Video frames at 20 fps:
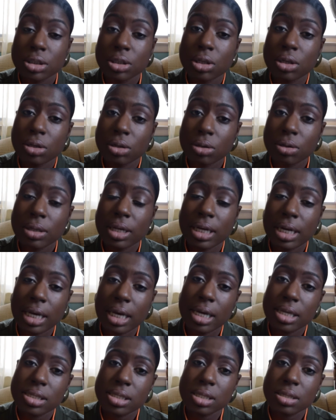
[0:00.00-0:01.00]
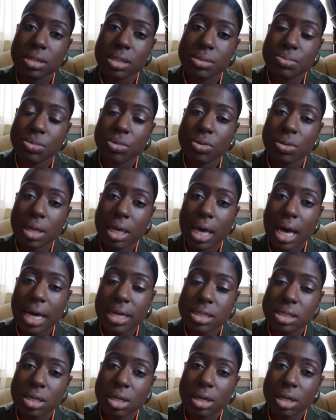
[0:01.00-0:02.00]
Curl Enhancing Smoothie. I
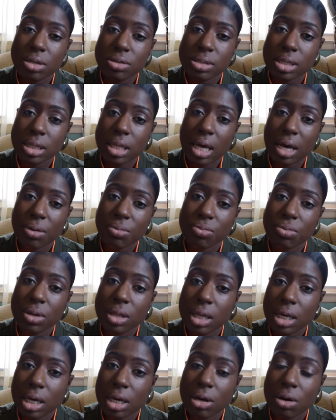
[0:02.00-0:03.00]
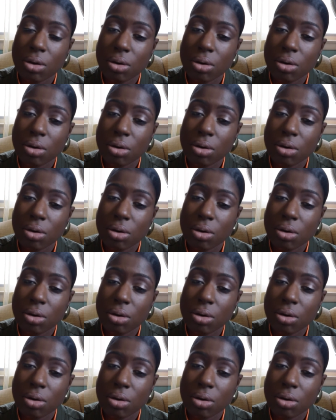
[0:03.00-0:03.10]
started using that really